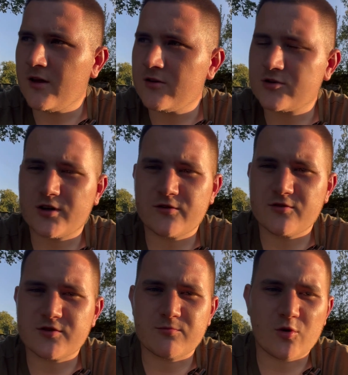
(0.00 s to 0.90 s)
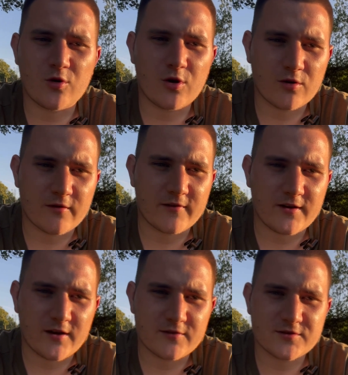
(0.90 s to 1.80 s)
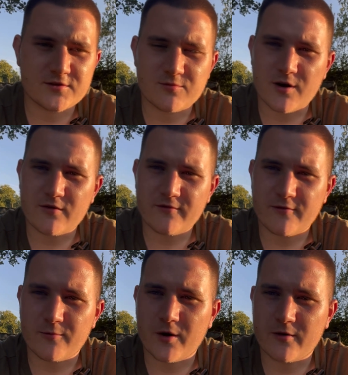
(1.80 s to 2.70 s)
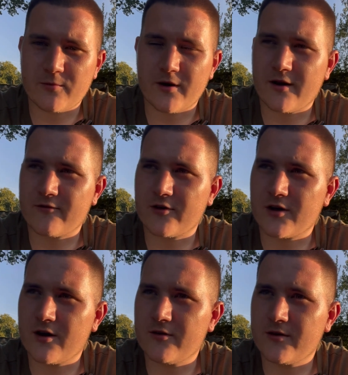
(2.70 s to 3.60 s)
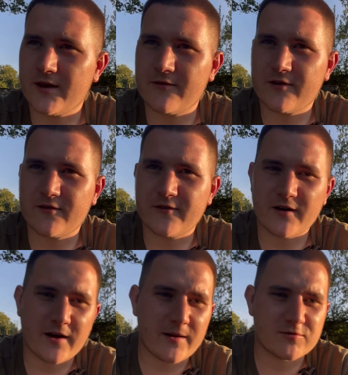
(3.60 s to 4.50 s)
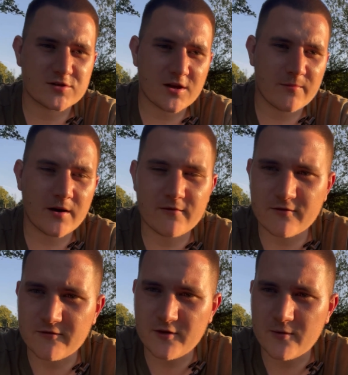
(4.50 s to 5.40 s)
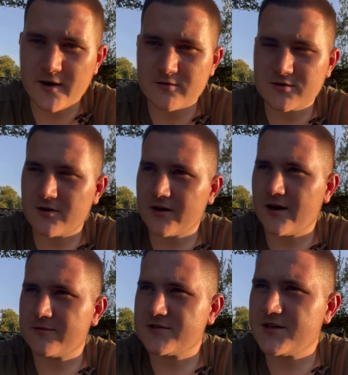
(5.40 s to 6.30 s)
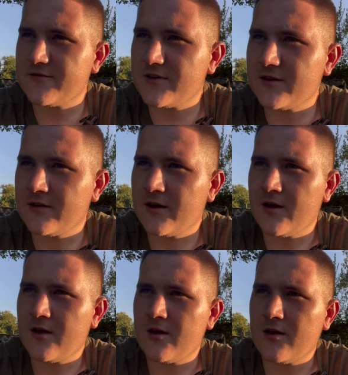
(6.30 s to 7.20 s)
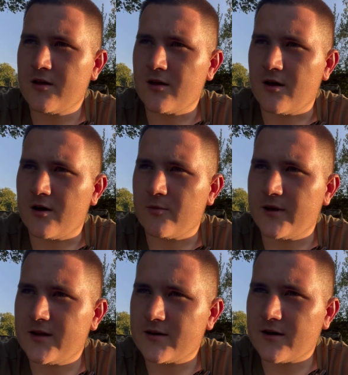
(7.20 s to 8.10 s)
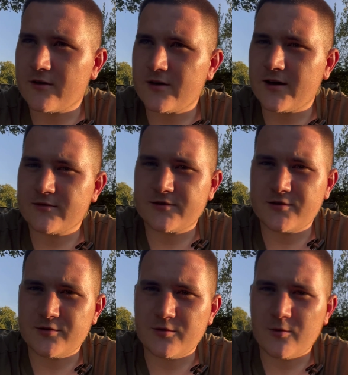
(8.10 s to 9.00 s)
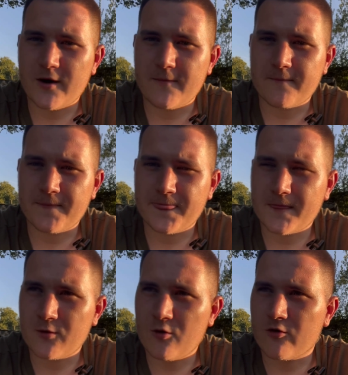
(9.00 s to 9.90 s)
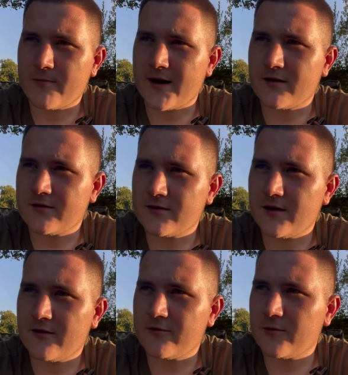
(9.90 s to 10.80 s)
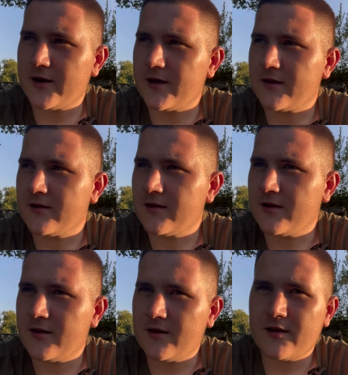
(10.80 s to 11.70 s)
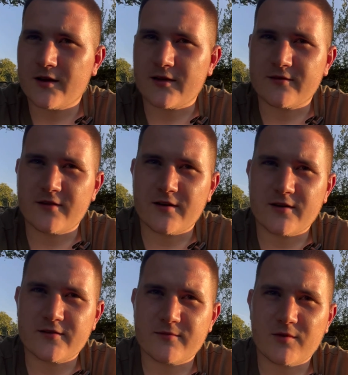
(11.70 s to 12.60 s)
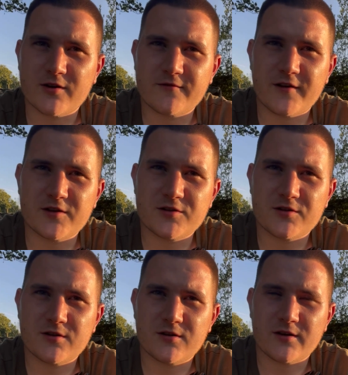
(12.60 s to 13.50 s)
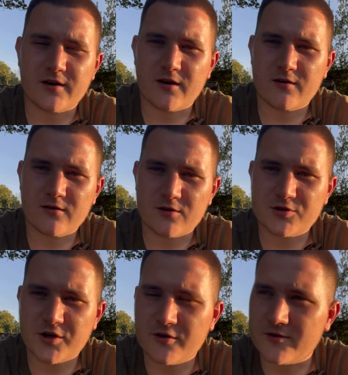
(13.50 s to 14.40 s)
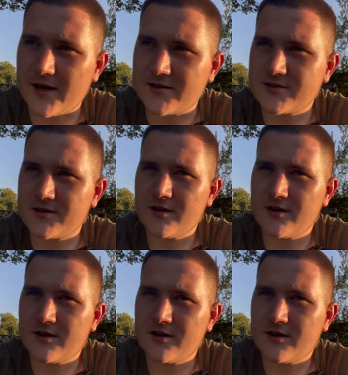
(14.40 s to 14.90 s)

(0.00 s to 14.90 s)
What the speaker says: try and do some more longer videos as well for whenever I go, even if I am just coming out for a few hours like I am this evening. We did go down to Horror Manor the other week, had some nice fish, and I'll show you Dad's